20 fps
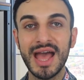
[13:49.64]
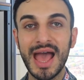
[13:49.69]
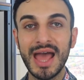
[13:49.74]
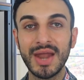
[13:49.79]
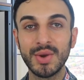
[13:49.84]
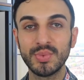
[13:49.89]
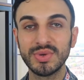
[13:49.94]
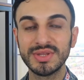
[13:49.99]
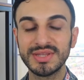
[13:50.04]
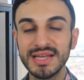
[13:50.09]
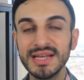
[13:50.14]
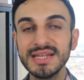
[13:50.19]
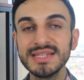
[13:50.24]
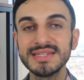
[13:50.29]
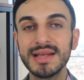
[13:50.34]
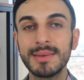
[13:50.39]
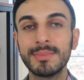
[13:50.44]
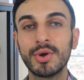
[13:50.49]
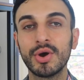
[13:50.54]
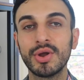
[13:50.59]
And with
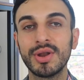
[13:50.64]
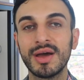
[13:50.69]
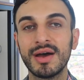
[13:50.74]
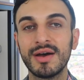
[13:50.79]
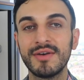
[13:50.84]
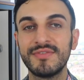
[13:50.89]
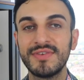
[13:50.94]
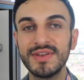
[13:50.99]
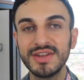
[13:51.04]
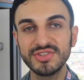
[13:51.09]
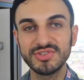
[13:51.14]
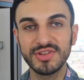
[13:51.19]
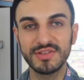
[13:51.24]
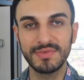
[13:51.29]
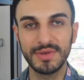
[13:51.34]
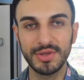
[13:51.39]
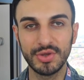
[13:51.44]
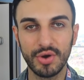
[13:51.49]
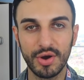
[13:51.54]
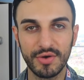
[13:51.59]
this, I'm gonna finish
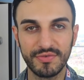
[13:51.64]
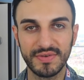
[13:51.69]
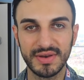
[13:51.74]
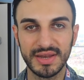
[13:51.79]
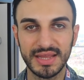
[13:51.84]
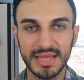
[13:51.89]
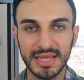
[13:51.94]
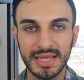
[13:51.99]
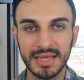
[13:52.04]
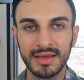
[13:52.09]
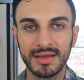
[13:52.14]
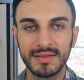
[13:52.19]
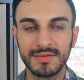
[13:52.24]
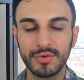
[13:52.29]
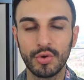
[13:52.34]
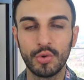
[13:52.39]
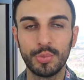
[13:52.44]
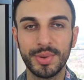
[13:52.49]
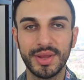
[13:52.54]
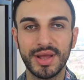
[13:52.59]
this video off in here.
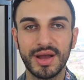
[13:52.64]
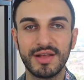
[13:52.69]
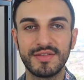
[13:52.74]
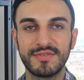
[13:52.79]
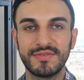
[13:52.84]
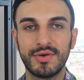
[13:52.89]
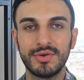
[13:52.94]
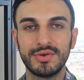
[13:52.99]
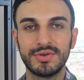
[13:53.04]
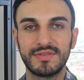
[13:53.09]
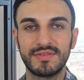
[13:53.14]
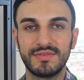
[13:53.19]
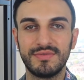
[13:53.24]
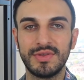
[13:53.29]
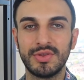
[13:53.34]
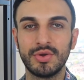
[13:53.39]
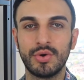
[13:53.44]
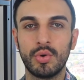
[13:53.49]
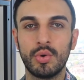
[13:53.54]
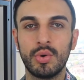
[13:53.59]
So hope you guys found this
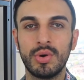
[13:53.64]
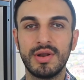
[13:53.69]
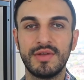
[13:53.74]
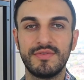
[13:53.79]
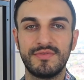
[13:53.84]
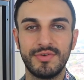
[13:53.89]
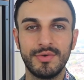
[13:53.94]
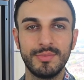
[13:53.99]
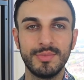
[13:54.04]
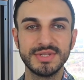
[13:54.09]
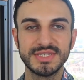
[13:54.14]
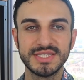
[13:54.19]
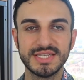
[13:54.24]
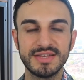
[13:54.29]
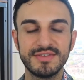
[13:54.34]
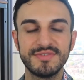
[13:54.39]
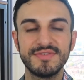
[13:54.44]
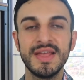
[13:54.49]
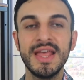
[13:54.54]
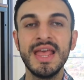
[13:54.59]
video all
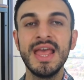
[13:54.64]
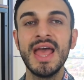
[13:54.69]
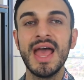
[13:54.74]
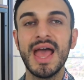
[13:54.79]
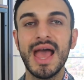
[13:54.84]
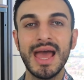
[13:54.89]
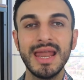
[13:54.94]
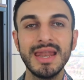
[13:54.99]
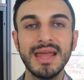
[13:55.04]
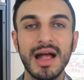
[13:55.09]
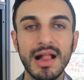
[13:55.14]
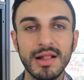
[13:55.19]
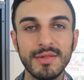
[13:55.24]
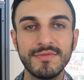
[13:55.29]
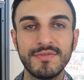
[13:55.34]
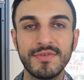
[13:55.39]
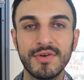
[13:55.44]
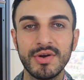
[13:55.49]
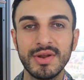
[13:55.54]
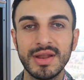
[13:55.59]
informative and
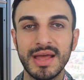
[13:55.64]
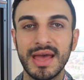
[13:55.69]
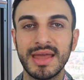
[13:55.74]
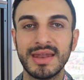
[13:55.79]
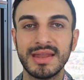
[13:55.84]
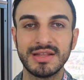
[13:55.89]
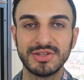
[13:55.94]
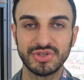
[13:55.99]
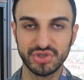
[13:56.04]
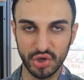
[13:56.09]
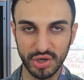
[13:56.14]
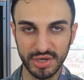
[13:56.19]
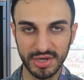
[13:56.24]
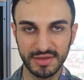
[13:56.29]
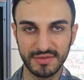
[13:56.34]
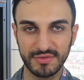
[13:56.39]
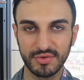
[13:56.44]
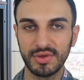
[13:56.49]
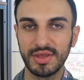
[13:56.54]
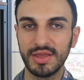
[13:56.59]
helpful and enjoyed
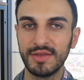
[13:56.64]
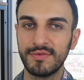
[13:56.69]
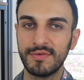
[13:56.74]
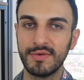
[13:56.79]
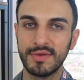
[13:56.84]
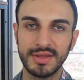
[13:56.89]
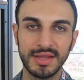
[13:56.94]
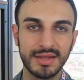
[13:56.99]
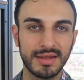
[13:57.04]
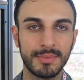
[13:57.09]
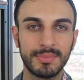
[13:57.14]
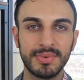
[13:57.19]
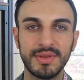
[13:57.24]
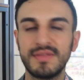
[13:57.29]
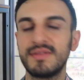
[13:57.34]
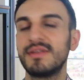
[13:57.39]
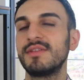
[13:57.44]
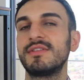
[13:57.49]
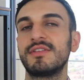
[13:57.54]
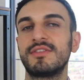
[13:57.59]
it. So if you did, then
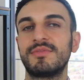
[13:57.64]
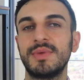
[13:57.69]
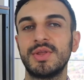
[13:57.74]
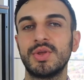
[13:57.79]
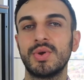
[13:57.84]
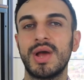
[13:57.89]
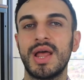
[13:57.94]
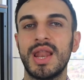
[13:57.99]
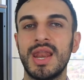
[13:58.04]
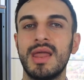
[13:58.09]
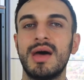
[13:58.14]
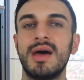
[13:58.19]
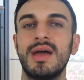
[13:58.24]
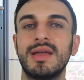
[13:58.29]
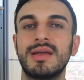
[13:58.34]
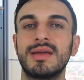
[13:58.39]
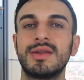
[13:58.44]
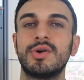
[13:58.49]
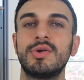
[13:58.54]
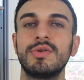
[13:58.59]
please give this video a
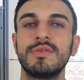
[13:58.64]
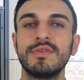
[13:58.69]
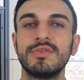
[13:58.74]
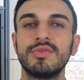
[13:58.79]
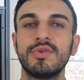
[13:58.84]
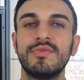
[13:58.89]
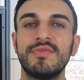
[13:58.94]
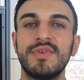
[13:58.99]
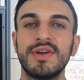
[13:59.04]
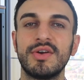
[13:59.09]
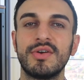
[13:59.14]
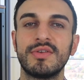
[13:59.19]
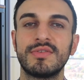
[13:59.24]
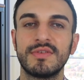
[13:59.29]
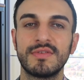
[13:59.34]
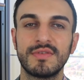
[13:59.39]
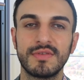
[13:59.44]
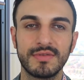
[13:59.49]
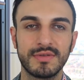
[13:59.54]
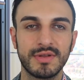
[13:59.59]
like. And also don't forget
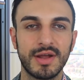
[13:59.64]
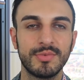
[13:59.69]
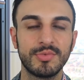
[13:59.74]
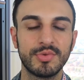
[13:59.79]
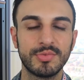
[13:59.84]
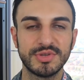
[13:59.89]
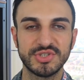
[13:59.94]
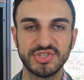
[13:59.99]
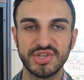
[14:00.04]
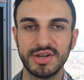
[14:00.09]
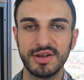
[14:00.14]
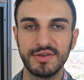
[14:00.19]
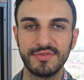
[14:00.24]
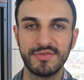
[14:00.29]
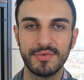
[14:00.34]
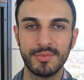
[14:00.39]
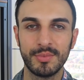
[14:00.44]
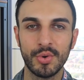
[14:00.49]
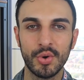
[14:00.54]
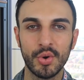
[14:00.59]
to subscribe to my channel
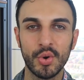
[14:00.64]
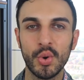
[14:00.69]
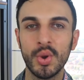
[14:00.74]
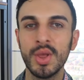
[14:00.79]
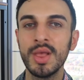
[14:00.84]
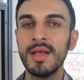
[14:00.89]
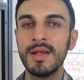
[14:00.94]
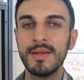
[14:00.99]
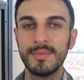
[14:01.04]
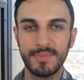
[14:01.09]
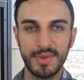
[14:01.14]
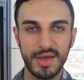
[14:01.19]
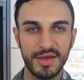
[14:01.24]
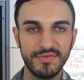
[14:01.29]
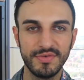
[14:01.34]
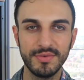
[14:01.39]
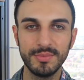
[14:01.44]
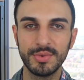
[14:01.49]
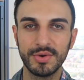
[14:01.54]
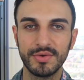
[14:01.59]
for more
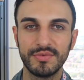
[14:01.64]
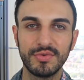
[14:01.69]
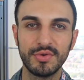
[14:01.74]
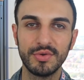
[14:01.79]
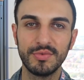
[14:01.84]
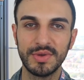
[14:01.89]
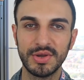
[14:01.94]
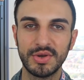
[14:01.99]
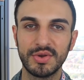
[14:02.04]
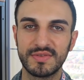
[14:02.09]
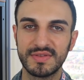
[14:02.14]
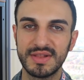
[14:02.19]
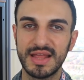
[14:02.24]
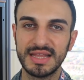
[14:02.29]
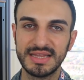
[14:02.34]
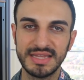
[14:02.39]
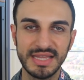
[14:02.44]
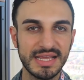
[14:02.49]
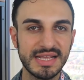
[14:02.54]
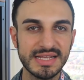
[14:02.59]
perfume review videos
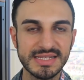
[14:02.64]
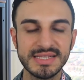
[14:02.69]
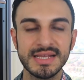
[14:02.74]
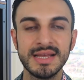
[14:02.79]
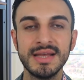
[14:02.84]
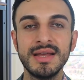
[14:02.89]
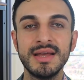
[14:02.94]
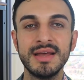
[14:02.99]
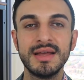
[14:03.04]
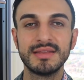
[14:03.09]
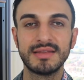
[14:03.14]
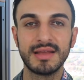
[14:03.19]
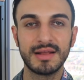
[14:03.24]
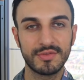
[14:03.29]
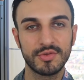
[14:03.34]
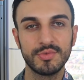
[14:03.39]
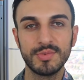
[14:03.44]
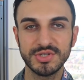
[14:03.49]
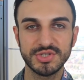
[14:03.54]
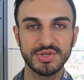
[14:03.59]
like these.
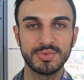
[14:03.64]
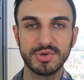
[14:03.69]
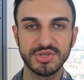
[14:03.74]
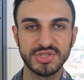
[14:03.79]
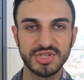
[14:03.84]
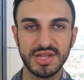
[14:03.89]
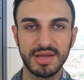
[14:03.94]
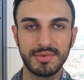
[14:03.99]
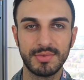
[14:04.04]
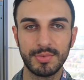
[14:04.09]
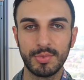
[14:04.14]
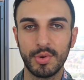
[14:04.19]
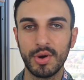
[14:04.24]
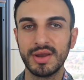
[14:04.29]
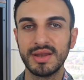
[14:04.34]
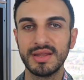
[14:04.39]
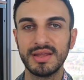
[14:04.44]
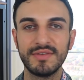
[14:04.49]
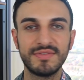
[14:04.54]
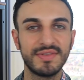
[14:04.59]
Thanks so much for watching,
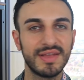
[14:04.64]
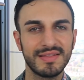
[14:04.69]
everyone. If